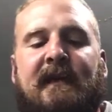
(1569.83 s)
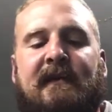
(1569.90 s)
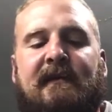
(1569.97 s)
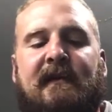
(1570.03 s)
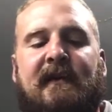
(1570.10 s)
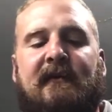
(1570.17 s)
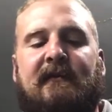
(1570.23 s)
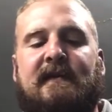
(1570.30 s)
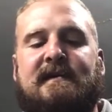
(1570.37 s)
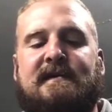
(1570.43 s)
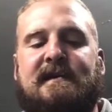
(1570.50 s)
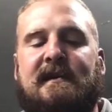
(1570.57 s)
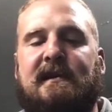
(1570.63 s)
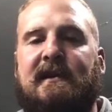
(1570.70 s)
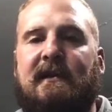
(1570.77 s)
There was a
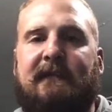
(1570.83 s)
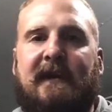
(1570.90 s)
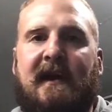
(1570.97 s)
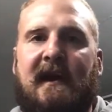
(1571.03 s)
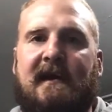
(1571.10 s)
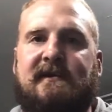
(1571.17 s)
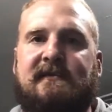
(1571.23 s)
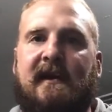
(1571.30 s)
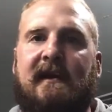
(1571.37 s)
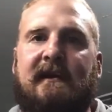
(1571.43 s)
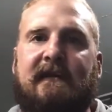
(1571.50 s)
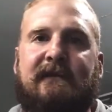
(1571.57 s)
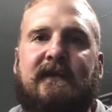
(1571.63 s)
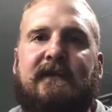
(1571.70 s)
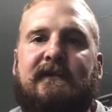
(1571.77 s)
little bit of hydraulic
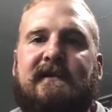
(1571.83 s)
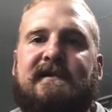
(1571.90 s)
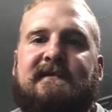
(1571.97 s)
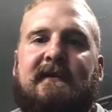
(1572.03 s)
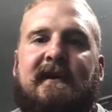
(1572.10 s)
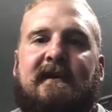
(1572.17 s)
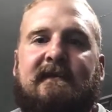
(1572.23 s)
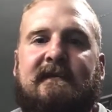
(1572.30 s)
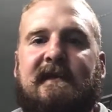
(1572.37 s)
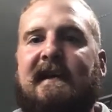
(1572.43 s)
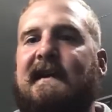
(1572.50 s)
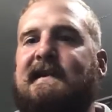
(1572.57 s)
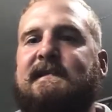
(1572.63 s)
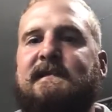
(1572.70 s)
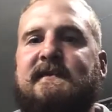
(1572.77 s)
fluid as well. I
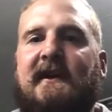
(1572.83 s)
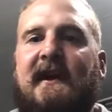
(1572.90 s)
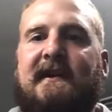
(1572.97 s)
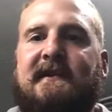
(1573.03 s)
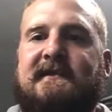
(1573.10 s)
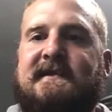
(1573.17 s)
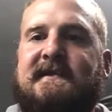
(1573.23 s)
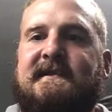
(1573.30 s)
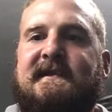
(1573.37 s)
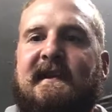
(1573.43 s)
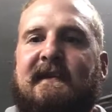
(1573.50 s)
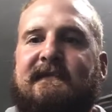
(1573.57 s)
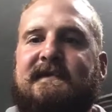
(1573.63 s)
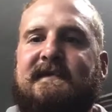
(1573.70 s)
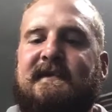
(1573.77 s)
got some tractors and
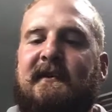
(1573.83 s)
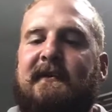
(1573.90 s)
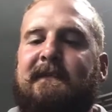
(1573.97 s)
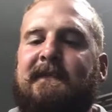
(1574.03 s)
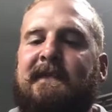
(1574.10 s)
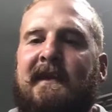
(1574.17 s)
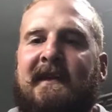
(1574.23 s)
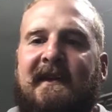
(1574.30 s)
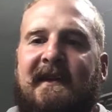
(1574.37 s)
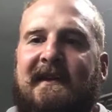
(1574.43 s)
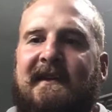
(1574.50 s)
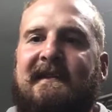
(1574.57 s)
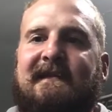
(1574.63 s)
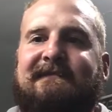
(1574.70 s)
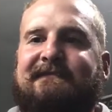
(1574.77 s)
stuff, so
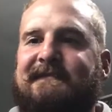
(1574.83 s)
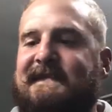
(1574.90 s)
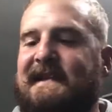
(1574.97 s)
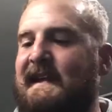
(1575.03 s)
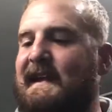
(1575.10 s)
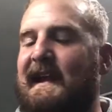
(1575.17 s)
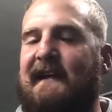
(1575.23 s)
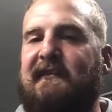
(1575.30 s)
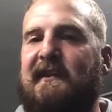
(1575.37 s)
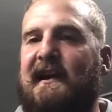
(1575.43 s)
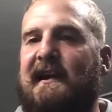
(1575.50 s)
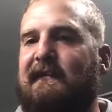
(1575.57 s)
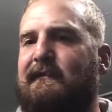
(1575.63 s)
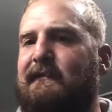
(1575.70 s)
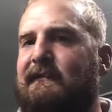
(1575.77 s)
tend to have a lot
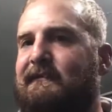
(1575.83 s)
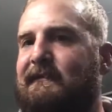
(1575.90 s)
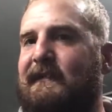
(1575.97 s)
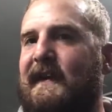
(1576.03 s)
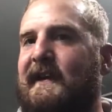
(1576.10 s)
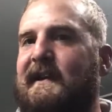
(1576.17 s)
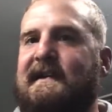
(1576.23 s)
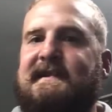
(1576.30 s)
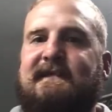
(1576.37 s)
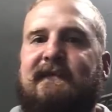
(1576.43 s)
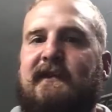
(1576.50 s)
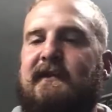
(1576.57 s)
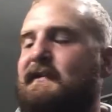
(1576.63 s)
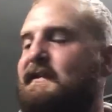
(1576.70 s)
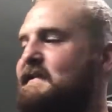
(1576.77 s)
of various
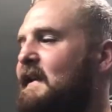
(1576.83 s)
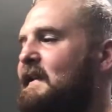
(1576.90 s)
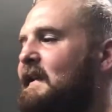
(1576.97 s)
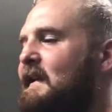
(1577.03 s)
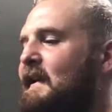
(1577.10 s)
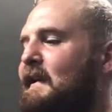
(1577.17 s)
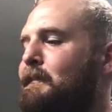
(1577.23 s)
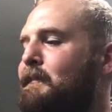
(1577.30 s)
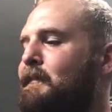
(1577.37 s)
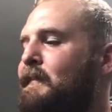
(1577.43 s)
fluids on hand.